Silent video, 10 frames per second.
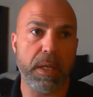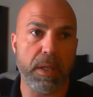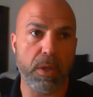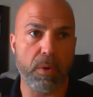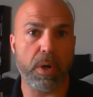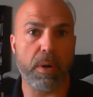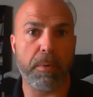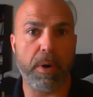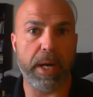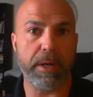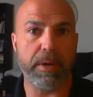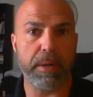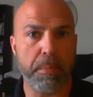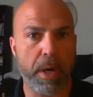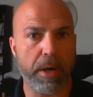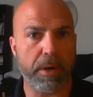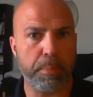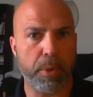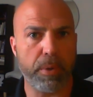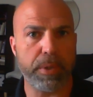low carbohydrate, moderate
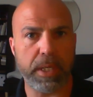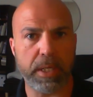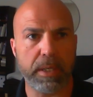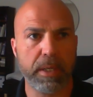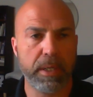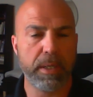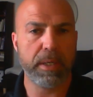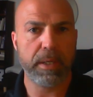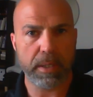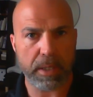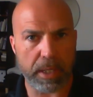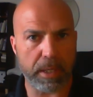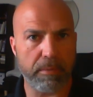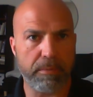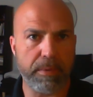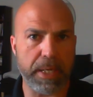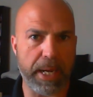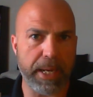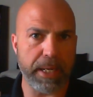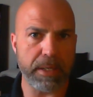protein kind of
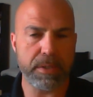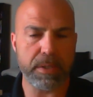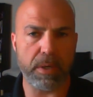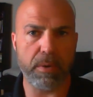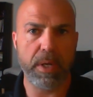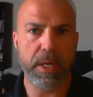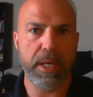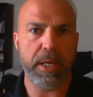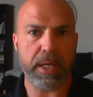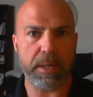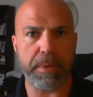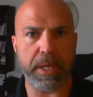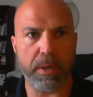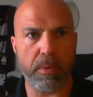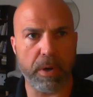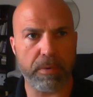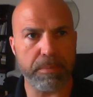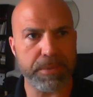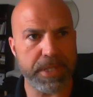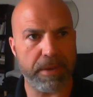diet. So it can be anywhere
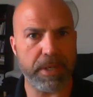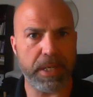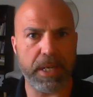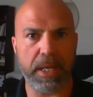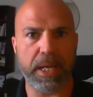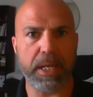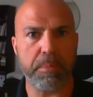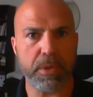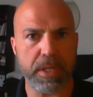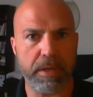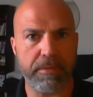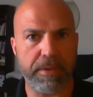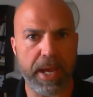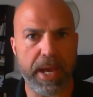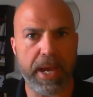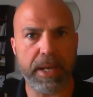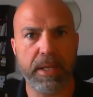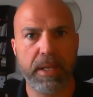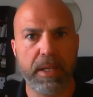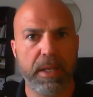from 70 to 90% fat,
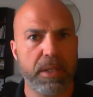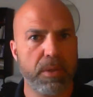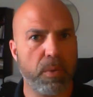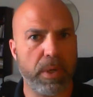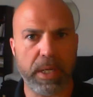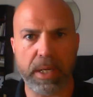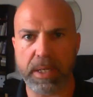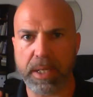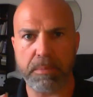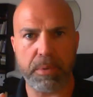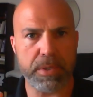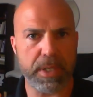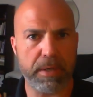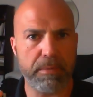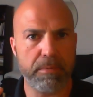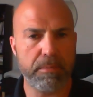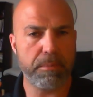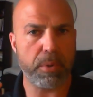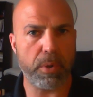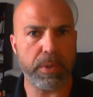20 to 10%
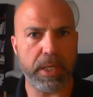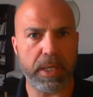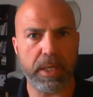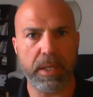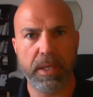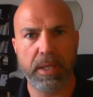protein,